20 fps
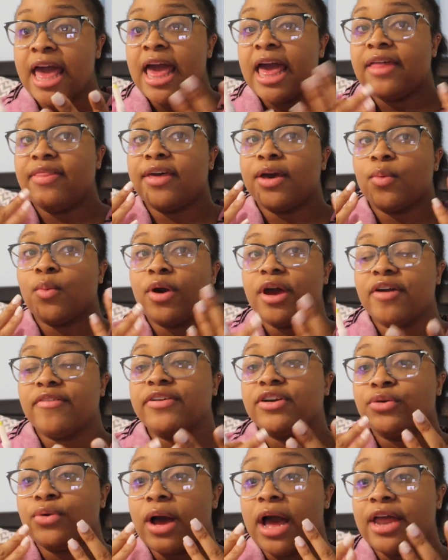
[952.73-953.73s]
and then whatever
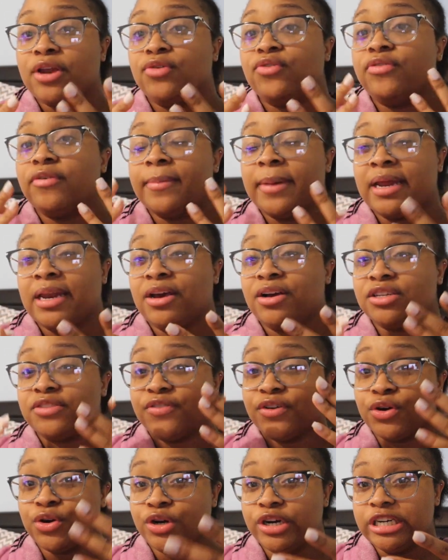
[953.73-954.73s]
do I do for my nails
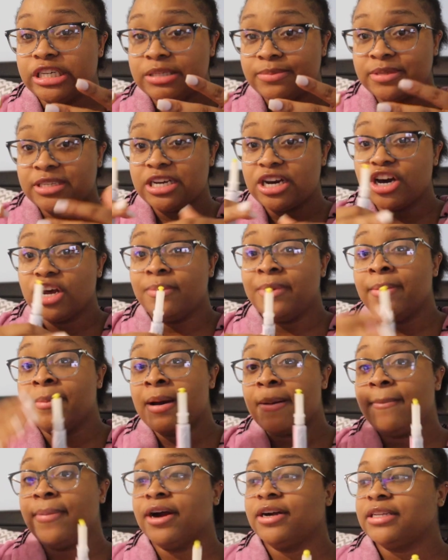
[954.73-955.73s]
for Christmas, they're gonna be
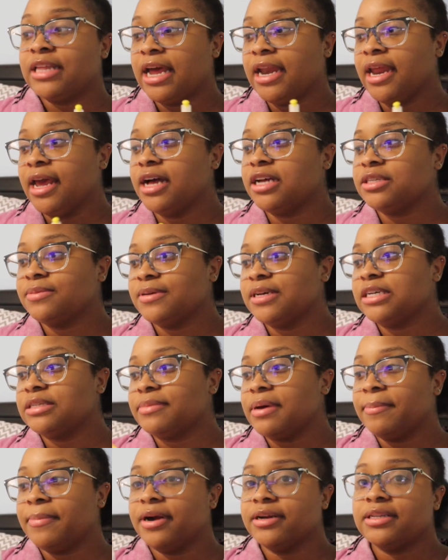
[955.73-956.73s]
my birthday nails because
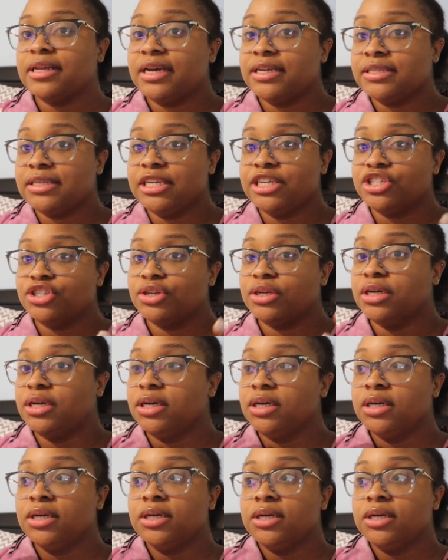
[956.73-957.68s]
my birthday is literally